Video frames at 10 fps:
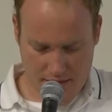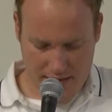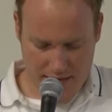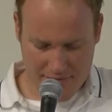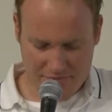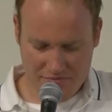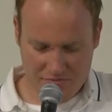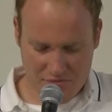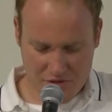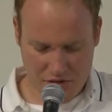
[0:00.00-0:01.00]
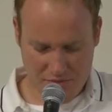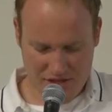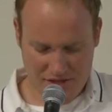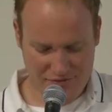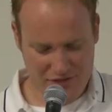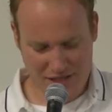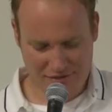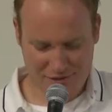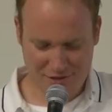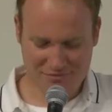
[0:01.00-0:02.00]
And a little bit of,
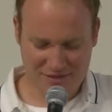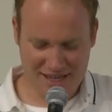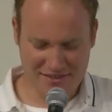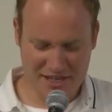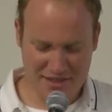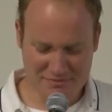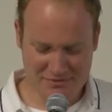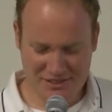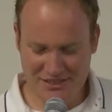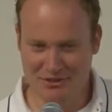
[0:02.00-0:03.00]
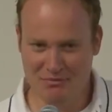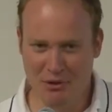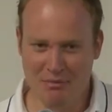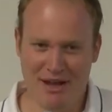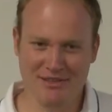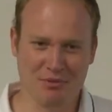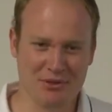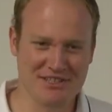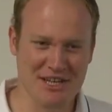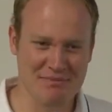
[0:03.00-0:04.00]
well, I lied. There's more
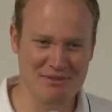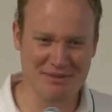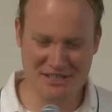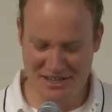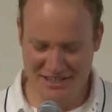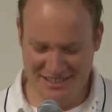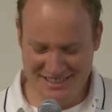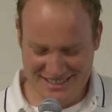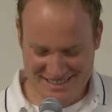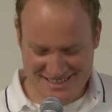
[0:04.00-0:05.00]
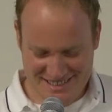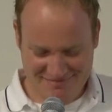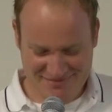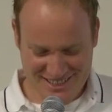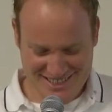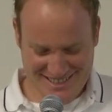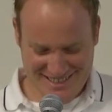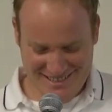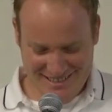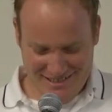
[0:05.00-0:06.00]
Passport setup to be done. But
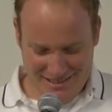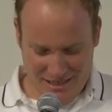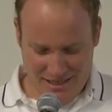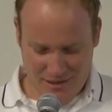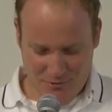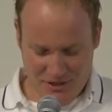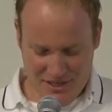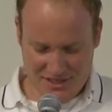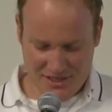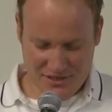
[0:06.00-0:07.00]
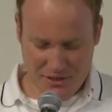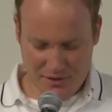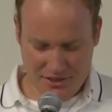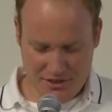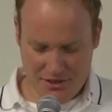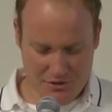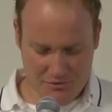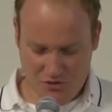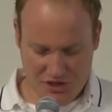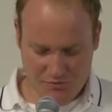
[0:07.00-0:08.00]
what this is going to do,
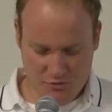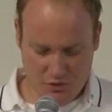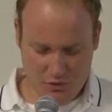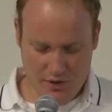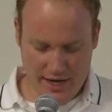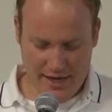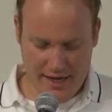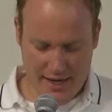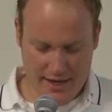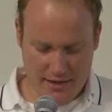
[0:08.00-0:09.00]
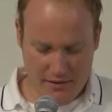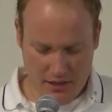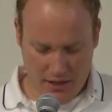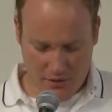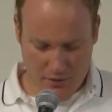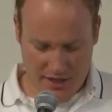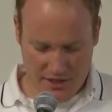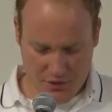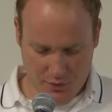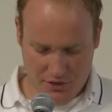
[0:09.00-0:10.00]
just create a
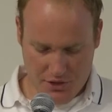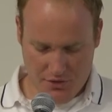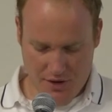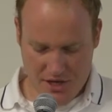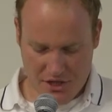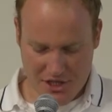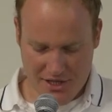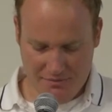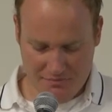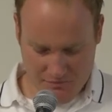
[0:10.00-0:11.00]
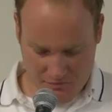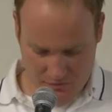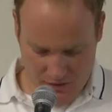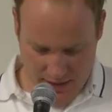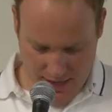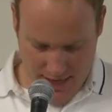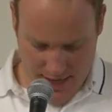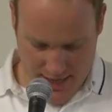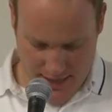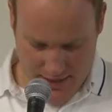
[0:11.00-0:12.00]
Twitter strategy
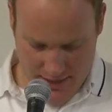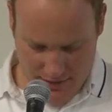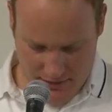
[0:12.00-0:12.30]
and